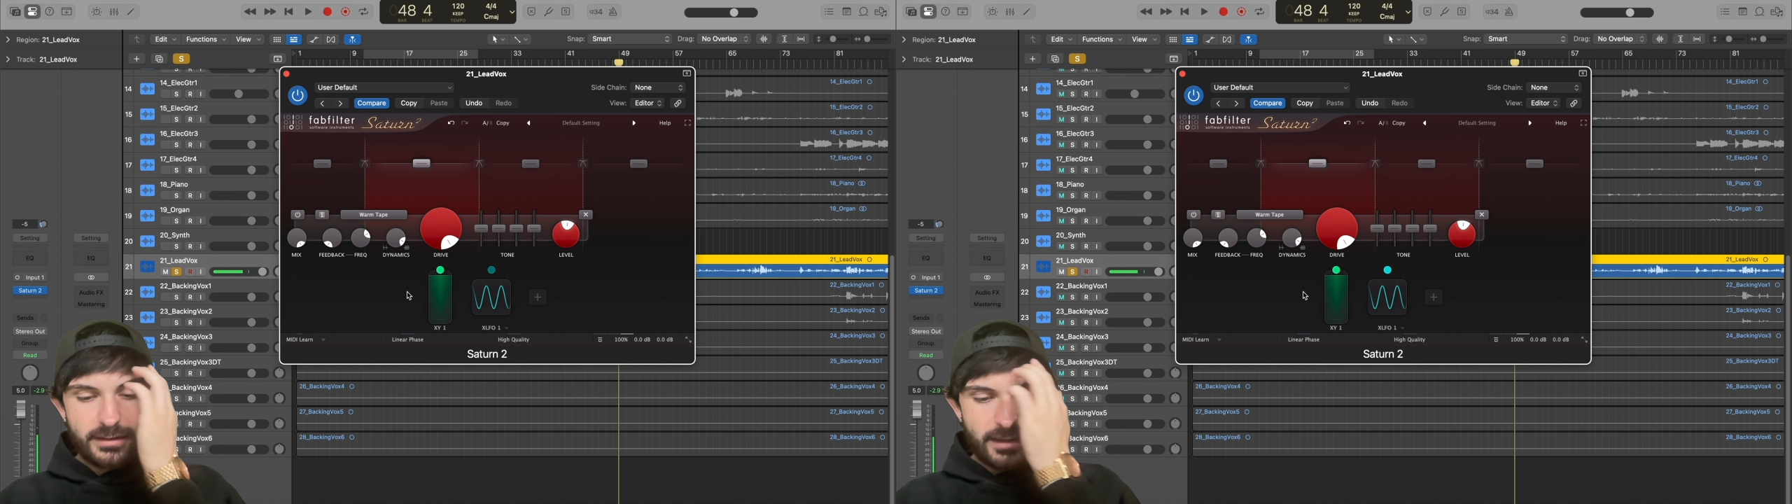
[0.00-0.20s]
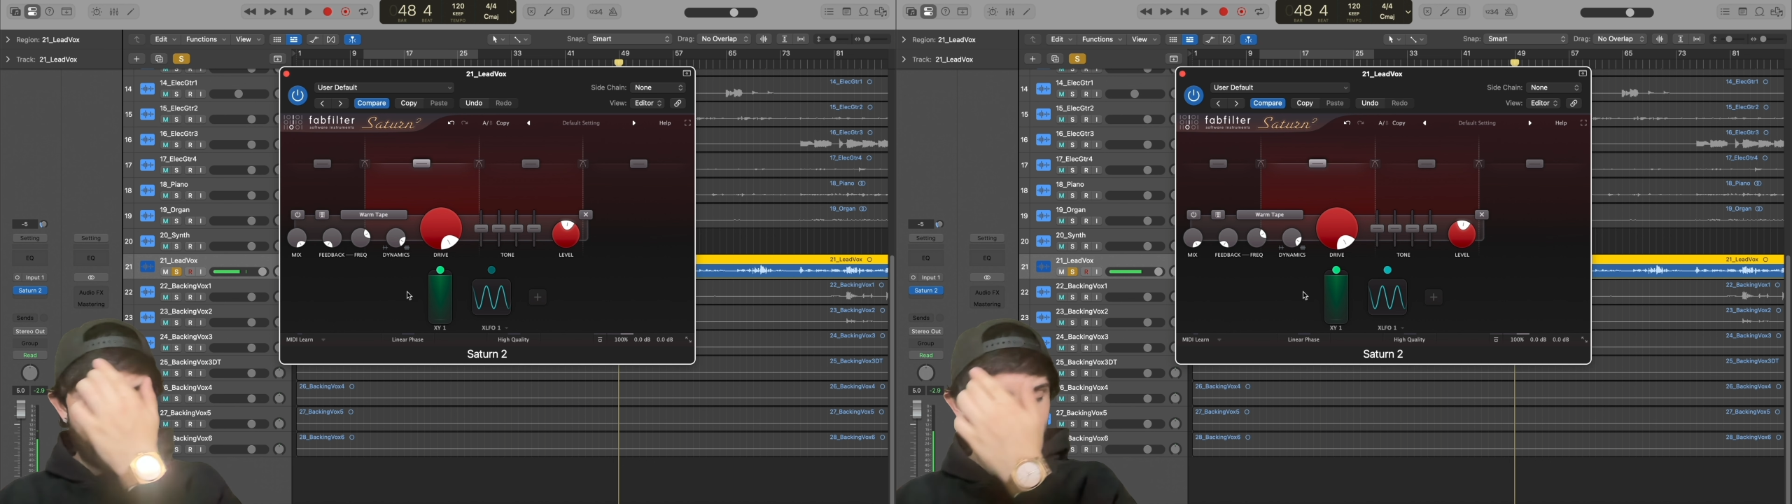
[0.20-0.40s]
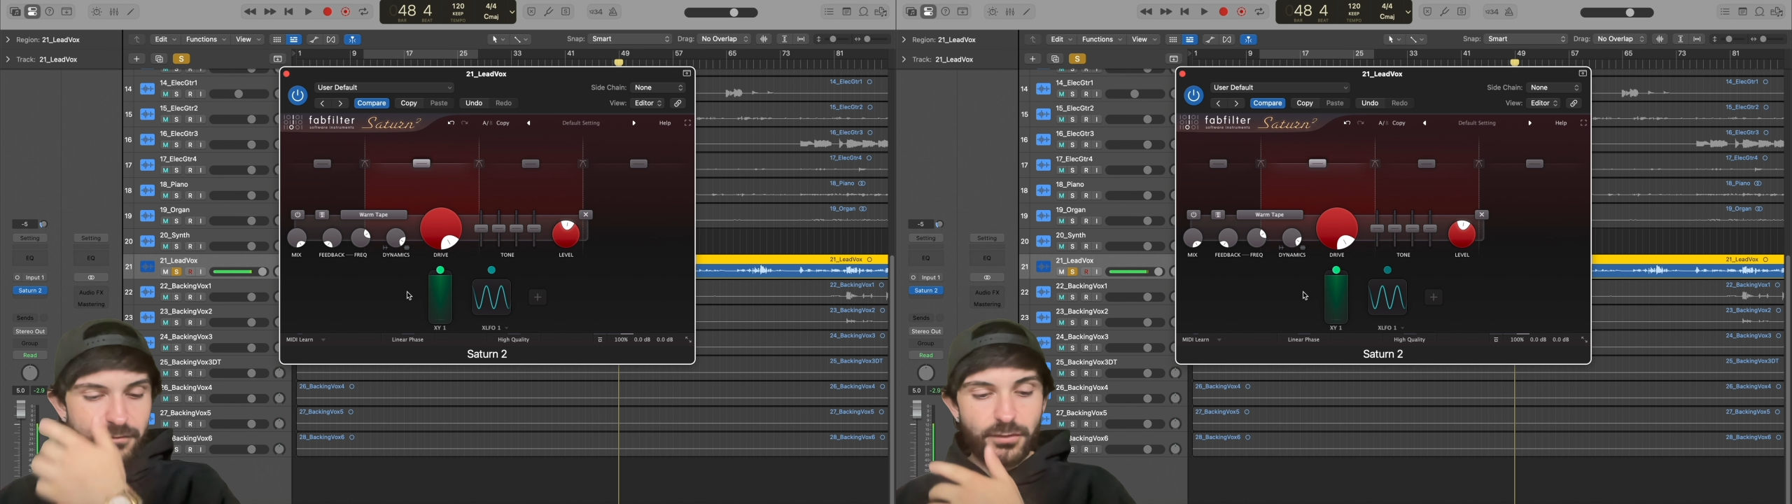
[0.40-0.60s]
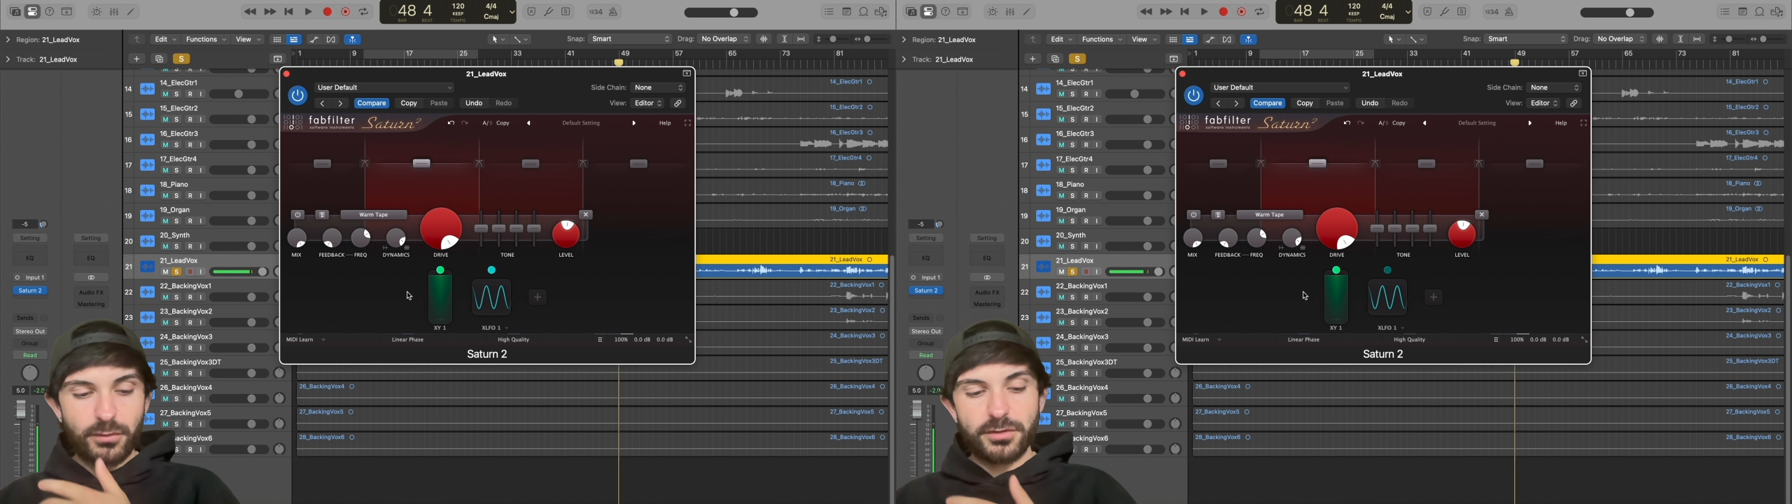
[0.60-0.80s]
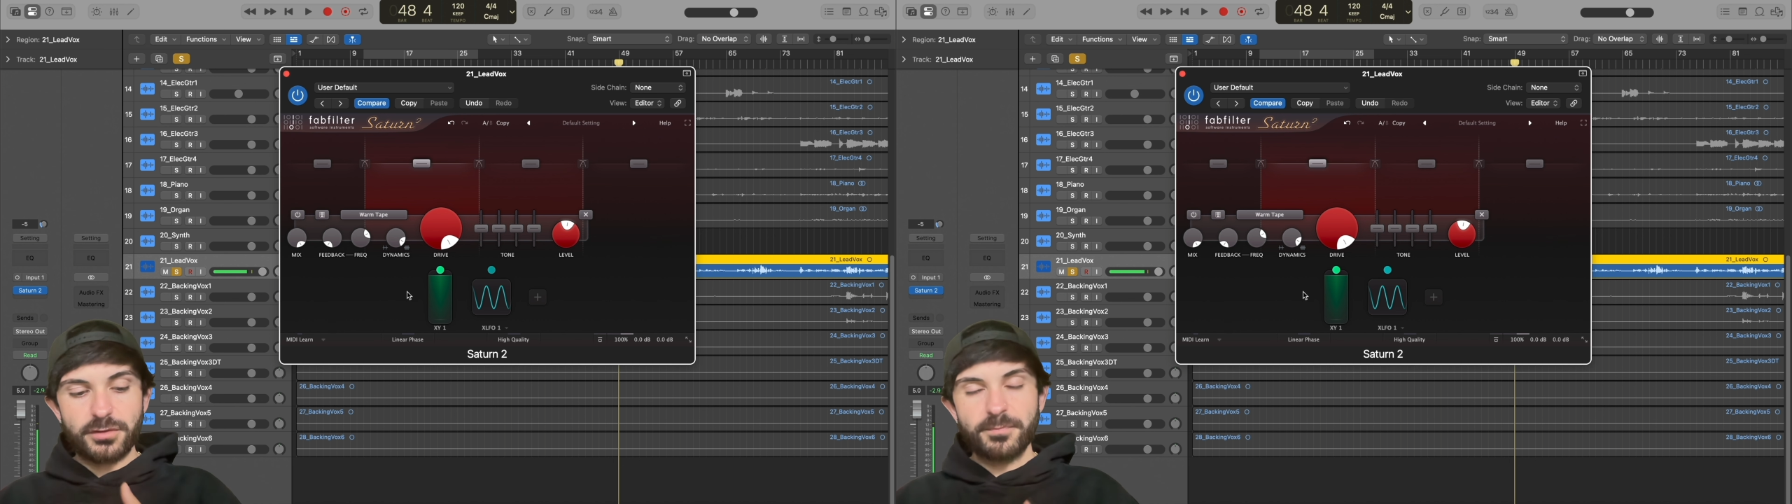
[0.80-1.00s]
out of the
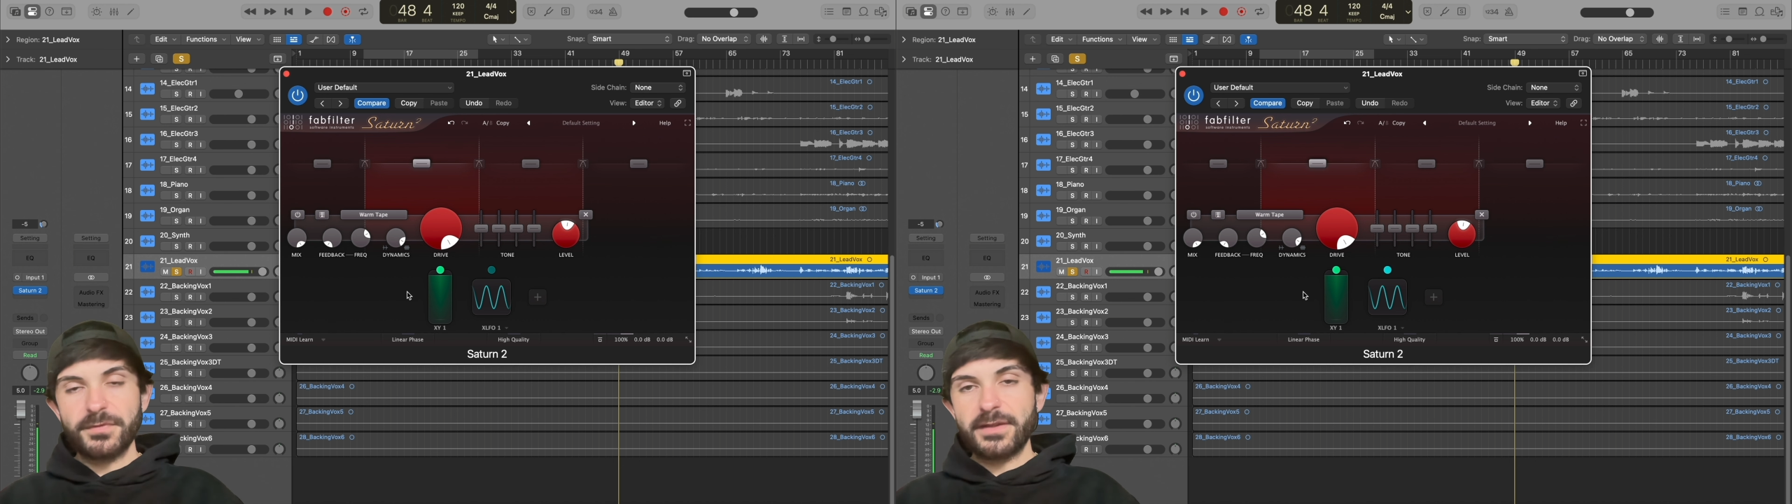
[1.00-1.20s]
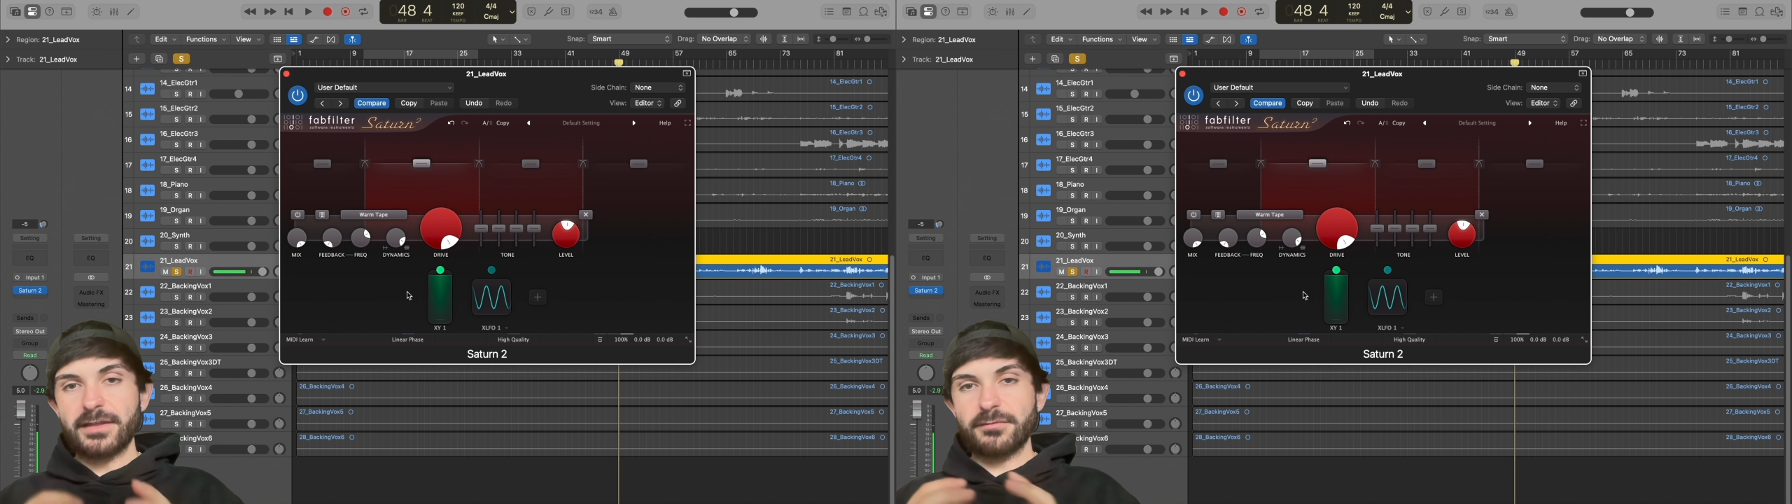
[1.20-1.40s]
vocal and